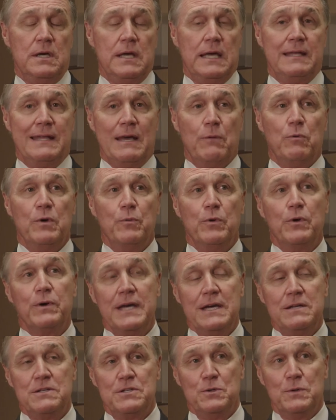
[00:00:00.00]
and that we will
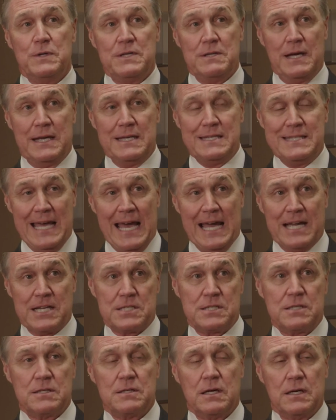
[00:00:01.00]
get to a, a
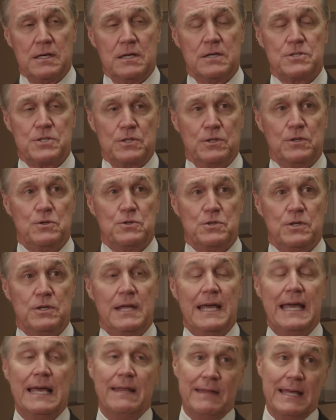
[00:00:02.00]
tax uh, solution
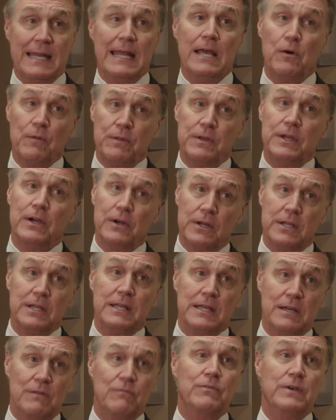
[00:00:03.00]
and that health care
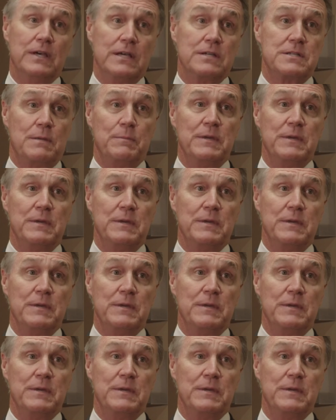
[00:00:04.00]
can get fixed.